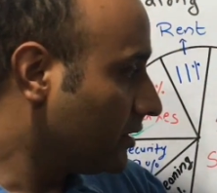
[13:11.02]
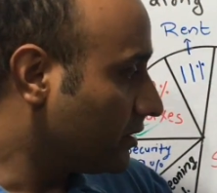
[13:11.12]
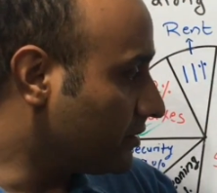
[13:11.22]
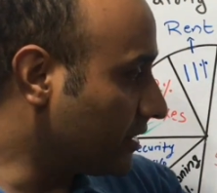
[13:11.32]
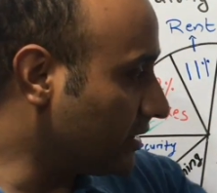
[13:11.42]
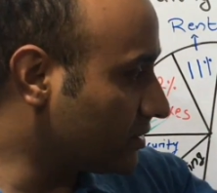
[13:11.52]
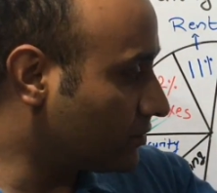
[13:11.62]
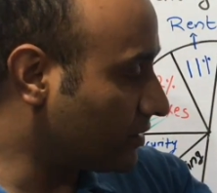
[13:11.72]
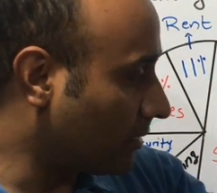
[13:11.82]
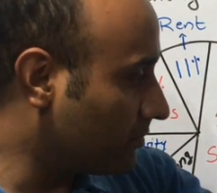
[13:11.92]
These
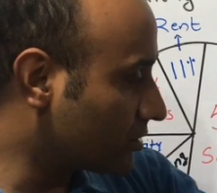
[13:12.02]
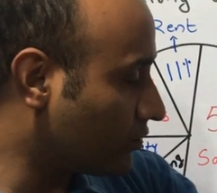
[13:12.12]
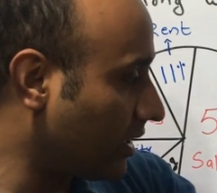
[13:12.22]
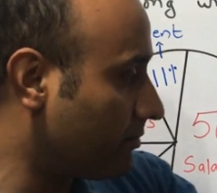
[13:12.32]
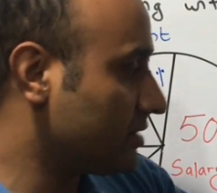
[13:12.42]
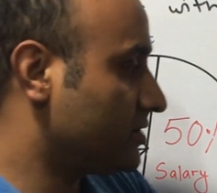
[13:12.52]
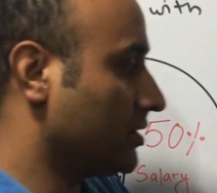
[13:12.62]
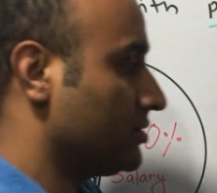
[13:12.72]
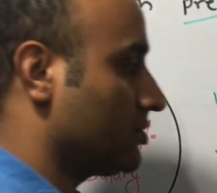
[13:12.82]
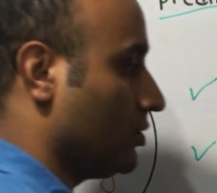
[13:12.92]
numbers were
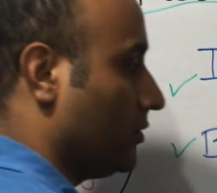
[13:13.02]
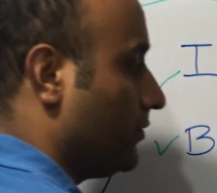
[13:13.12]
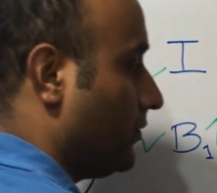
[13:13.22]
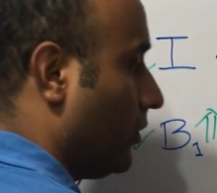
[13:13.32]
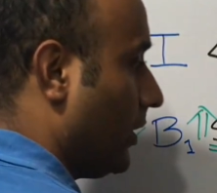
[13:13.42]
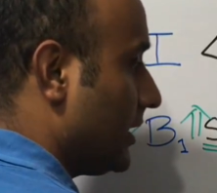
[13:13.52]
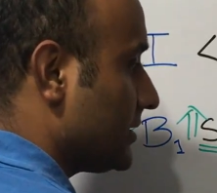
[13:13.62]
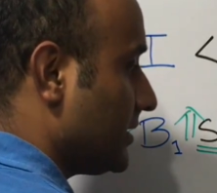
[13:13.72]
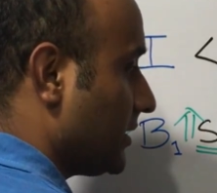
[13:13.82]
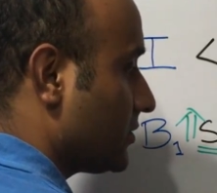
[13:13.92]
mentioned. So 4 and
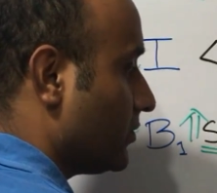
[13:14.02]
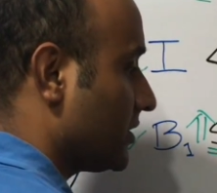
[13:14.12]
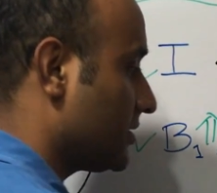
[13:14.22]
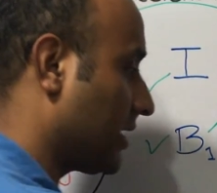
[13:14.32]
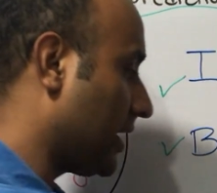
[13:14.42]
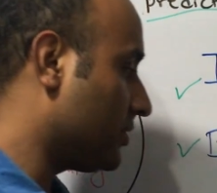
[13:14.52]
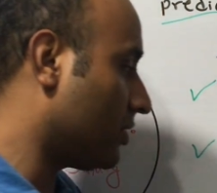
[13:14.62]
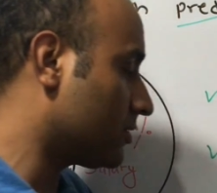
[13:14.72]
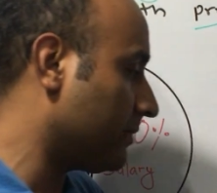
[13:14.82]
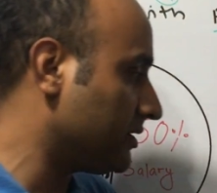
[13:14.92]
6, once again,
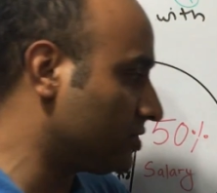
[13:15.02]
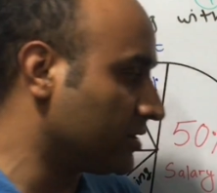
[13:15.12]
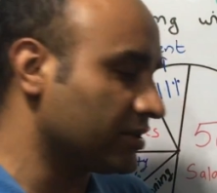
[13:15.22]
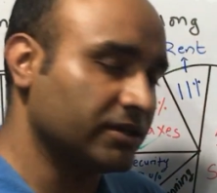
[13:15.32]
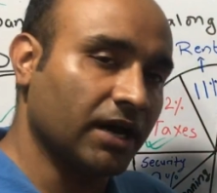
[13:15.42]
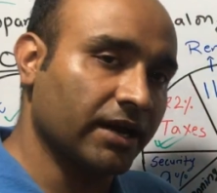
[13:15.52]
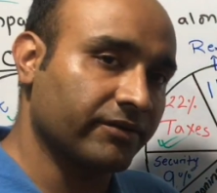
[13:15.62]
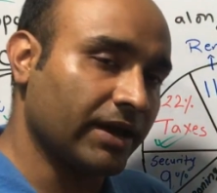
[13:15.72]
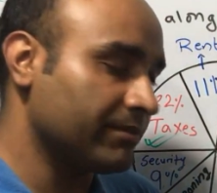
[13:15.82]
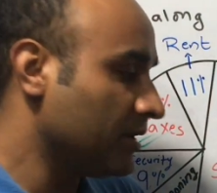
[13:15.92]
not mentioned in the
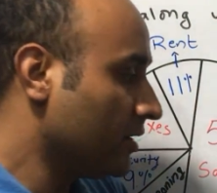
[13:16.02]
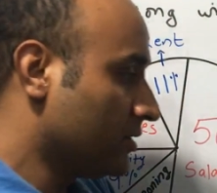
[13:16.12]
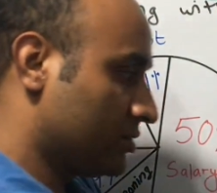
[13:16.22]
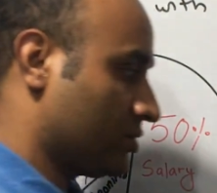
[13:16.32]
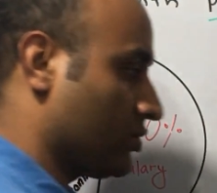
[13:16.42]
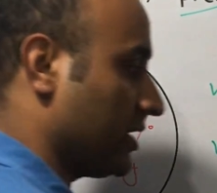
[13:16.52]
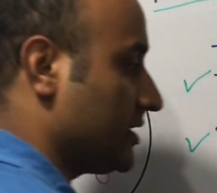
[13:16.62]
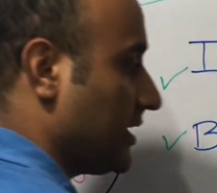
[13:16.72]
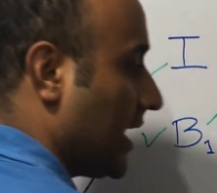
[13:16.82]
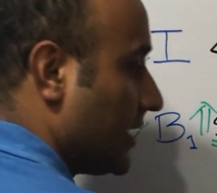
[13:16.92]
diagram. So
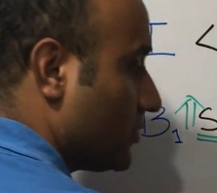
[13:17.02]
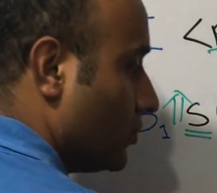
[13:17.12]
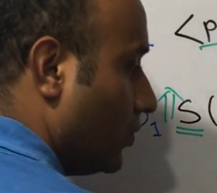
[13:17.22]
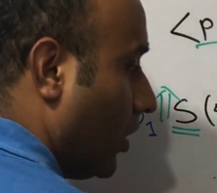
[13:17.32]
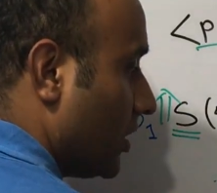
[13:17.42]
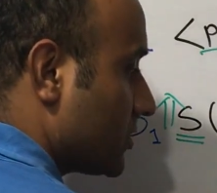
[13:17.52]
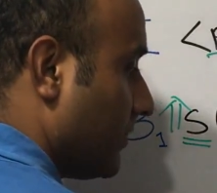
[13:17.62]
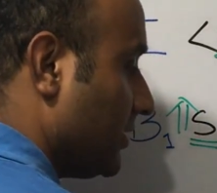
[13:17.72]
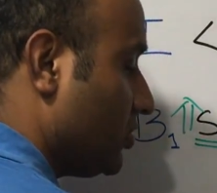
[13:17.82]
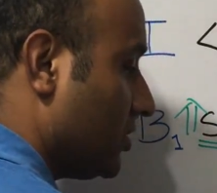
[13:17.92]
28 was
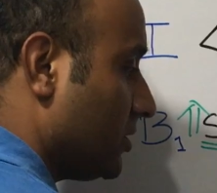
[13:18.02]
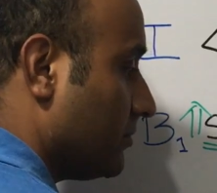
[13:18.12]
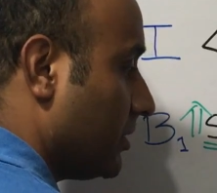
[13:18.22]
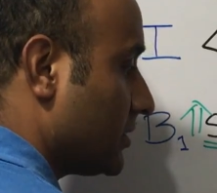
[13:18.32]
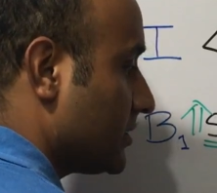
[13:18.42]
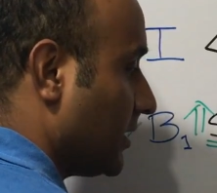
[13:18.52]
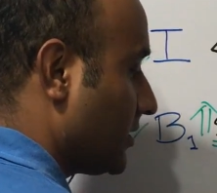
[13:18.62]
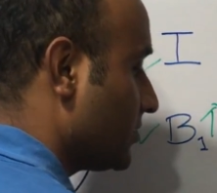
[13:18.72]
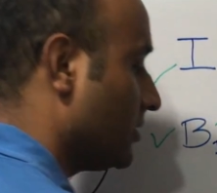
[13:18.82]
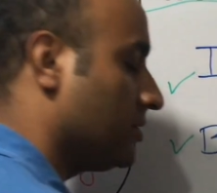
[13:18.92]
mentioned, but
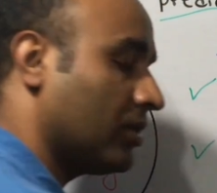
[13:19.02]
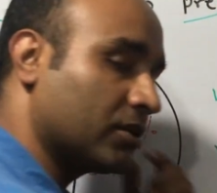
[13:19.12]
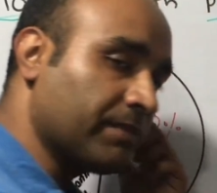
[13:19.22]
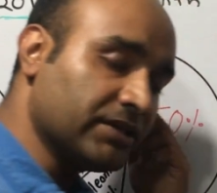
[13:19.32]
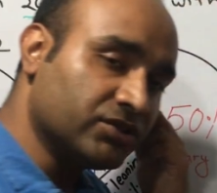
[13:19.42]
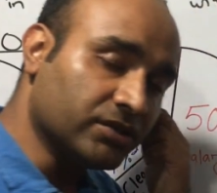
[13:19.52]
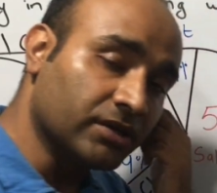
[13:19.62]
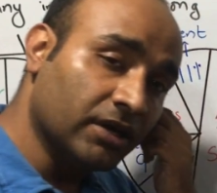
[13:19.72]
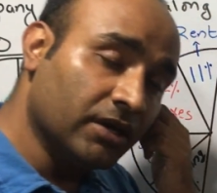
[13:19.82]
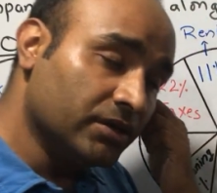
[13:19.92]
6 not mentioned.
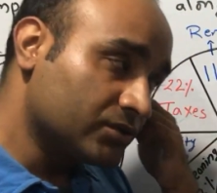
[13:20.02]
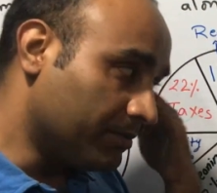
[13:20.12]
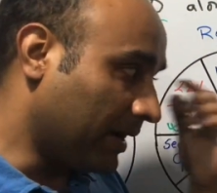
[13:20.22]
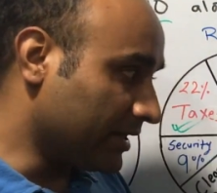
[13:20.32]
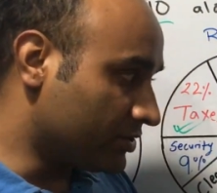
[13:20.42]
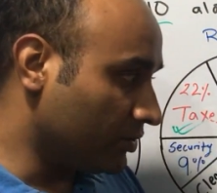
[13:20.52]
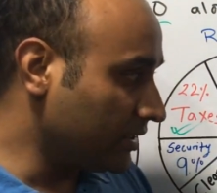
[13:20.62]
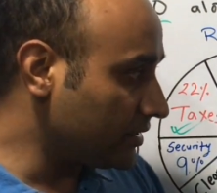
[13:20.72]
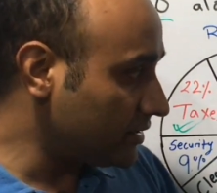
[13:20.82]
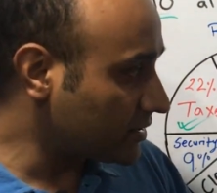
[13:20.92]
So by
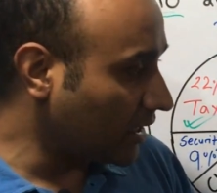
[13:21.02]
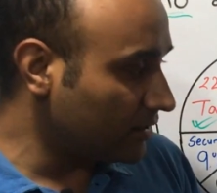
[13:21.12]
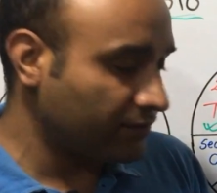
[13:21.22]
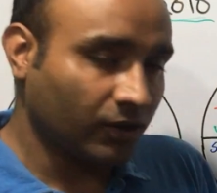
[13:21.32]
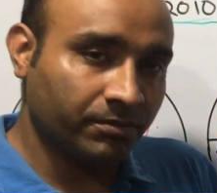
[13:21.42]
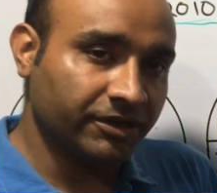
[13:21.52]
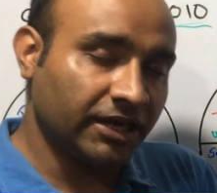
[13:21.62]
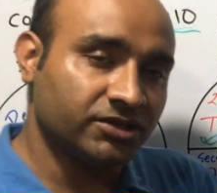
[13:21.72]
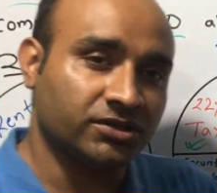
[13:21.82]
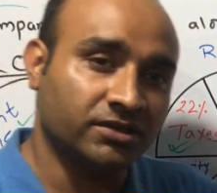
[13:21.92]
doing this kind of
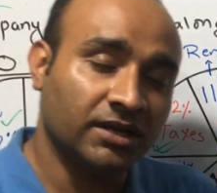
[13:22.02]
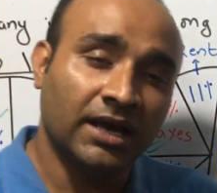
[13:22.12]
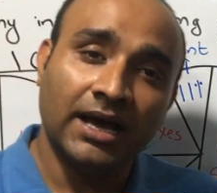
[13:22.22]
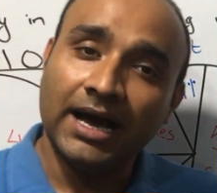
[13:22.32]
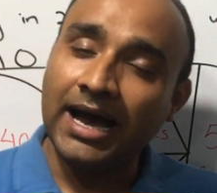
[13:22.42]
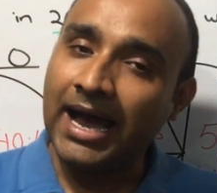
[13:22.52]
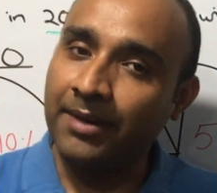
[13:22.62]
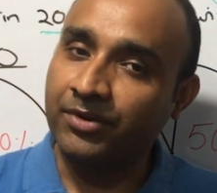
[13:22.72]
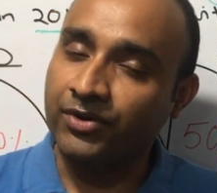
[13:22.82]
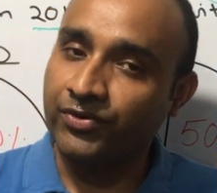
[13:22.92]
combination,
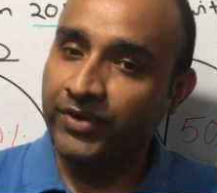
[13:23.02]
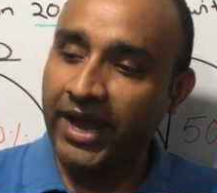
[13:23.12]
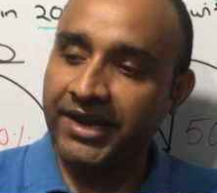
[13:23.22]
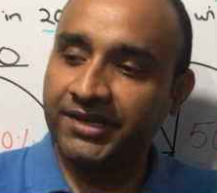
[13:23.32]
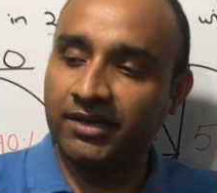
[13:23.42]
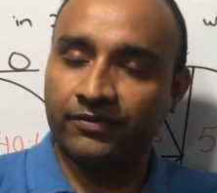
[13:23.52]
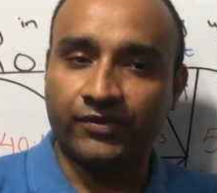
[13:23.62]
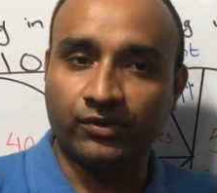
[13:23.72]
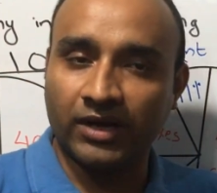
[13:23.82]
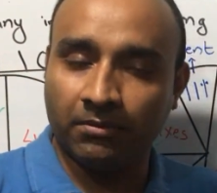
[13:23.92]
I'm creating a
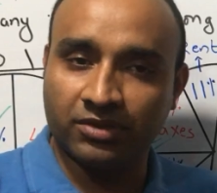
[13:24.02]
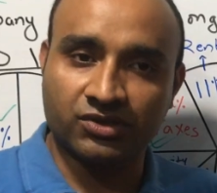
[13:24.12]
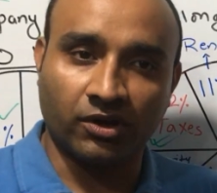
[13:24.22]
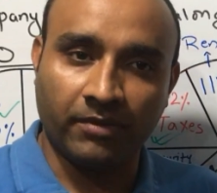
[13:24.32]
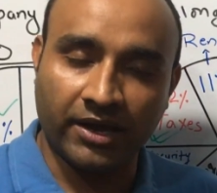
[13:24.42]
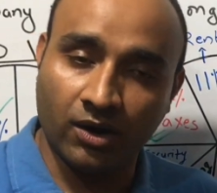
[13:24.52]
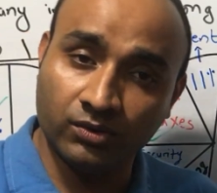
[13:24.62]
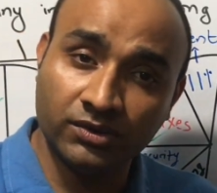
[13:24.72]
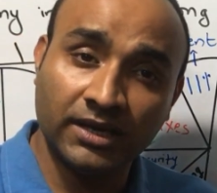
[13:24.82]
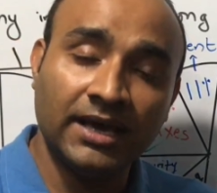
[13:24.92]
few numbers on my
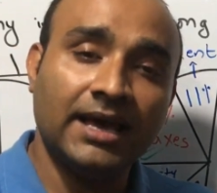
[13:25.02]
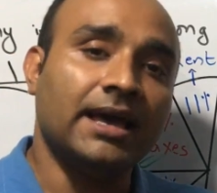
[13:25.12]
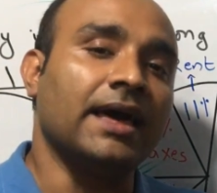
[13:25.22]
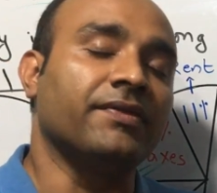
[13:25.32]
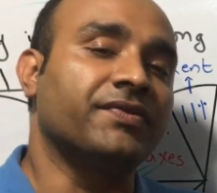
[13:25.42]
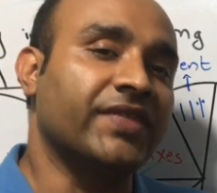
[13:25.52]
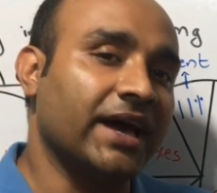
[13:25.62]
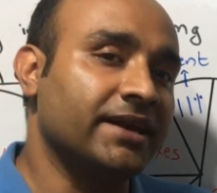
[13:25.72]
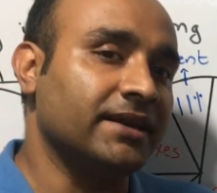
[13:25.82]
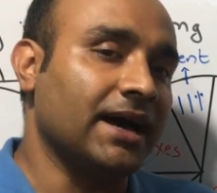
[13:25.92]
own, and
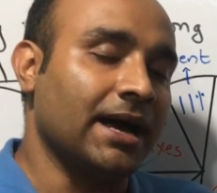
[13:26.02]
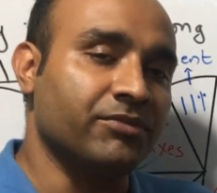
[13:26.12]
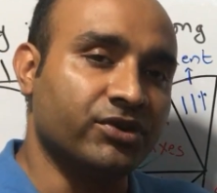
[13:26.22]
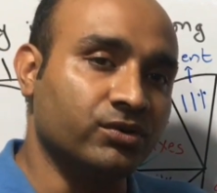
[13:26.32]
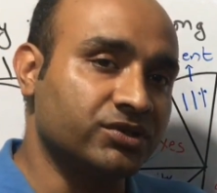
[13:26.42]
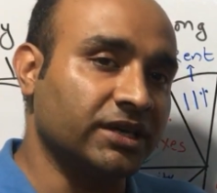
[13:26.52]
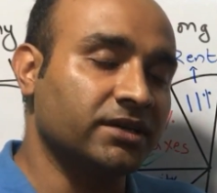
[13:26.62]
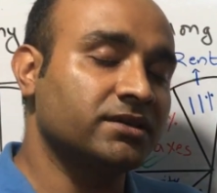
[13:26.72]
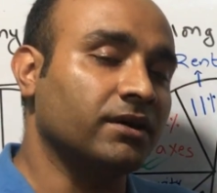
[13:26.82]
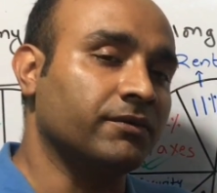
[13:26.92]
then I'm
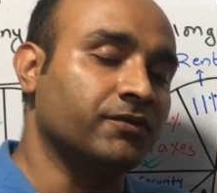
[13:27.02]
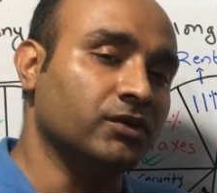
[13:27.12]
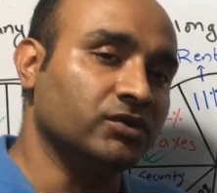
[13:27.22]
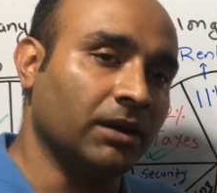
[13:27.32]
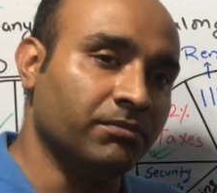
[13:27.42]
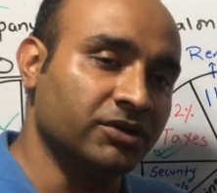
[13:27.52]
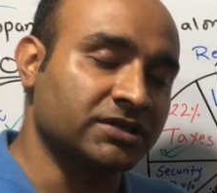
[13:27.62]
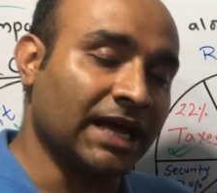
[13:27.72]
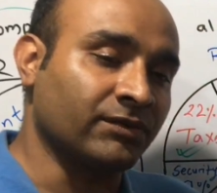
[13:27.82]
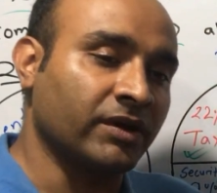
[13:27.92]
using a few
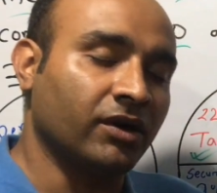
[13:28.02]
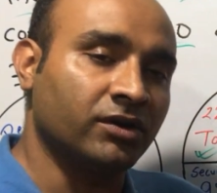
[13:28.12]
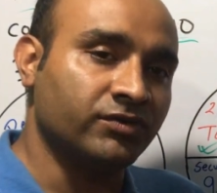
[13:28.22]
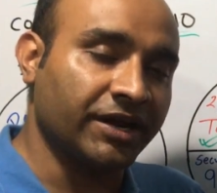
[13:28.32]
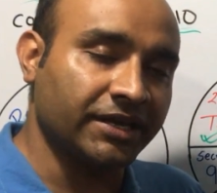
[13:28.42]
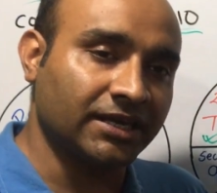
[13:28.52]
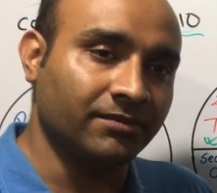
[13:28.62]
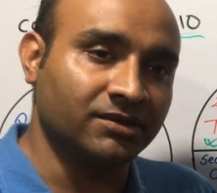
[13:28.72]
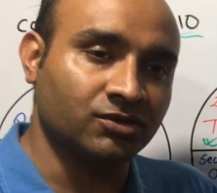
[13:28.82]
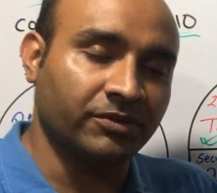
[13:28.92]
numbers that were already
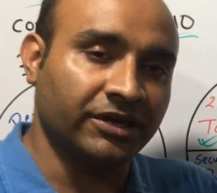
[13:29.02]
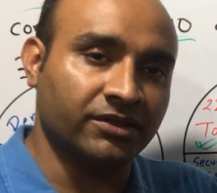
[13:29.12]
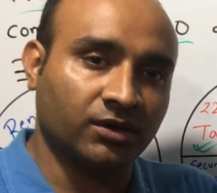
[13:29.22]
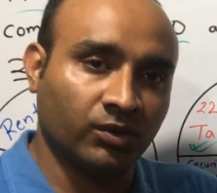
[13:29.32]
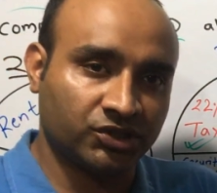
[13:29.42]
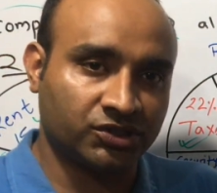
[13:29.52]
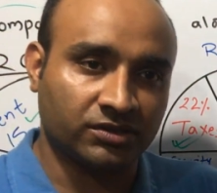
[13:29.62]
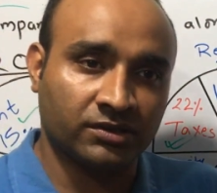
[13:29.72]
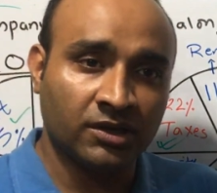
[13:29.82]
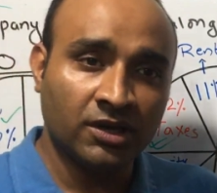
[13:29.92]
given to me in the question.